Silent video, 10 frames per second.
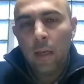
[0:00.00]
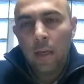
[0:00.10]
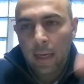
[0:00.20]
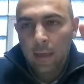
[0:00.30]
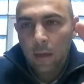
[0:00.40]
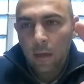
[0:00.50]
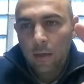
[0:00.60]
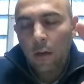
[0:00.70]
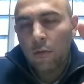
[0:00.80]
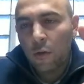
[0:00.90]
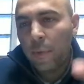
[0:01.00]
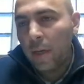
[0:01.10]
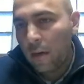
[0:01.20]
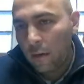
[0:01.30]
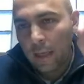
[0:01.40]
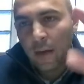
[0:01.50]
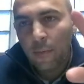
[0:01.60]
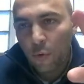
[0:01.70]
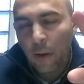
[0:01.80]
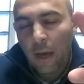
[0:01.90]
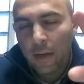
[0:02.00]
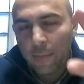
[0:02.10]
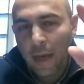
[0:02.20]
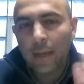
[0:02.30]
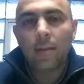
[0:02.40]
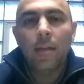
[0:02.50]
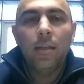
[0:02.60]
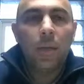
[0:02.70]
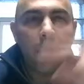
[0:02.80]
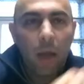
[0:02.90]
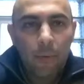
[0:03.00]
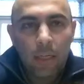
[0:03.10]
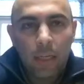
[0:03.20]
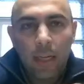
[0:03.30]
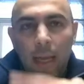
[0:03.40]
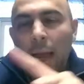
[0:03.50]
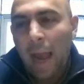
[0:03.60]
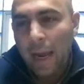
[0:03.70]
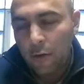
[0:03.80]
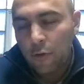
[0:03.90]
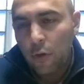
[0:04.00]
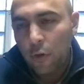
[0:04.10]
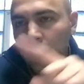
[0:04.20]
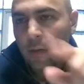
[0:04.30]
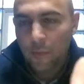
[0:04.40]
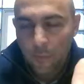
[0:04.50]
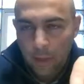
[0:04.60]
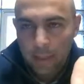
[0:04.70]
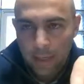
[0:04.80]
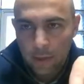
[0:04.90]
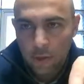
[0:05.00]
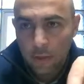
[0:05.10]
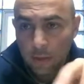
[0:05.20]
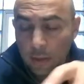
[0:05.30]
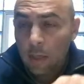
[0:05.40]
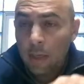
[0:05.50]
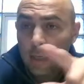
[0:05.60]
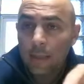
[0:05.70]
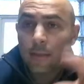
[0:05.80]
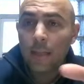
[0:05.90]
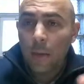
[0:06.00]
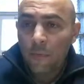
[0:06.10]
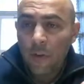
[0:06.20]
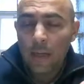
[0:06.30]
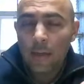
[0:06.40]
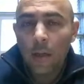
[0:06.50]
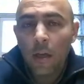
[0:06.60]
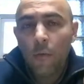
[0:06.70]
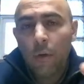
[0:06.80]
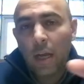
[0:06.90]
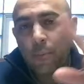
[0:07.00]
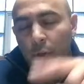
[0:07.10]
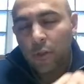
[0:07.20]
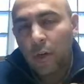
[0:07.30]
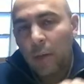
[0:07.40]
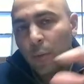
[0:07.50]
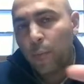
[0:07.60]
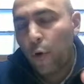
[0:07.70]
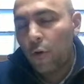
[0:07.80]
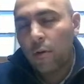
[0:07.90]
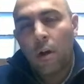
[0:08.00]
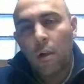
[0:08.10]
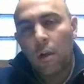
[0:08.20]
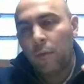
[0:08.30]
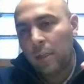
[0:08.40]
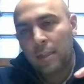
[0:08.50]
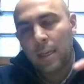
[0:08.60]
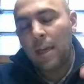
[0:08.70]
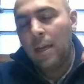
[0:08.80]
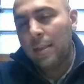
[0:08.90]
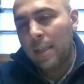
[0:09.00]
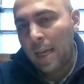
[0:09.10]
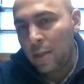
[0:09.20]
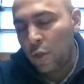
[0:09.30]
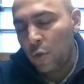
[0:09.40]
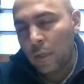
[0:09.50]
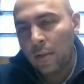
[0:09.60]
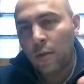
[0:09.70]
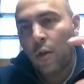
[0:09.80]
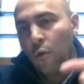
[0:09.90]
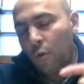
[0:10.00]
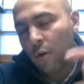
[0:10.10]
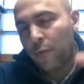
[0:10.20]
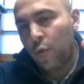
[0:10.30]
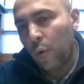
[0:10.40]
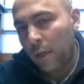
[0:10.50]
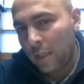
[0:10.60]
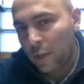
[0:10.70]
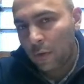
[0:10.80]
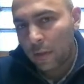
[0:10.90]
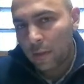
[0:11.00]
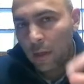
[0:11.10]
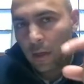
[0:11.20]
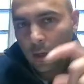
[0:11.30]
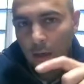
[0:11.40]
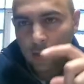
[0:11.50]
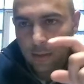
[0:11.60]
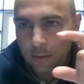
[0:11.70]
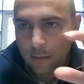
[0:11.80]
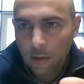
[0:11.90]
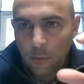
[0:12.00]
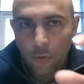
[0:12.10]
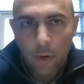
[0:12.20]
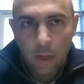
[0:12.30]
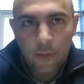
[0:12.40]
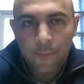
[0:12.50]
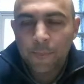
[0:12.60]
hey, adults are bigger, they have more body mass, they probably need a higher dose of the medications. In the same vein, when I prescribe the protocol of, let's say, 10 units or of 20 units of the sermorelin,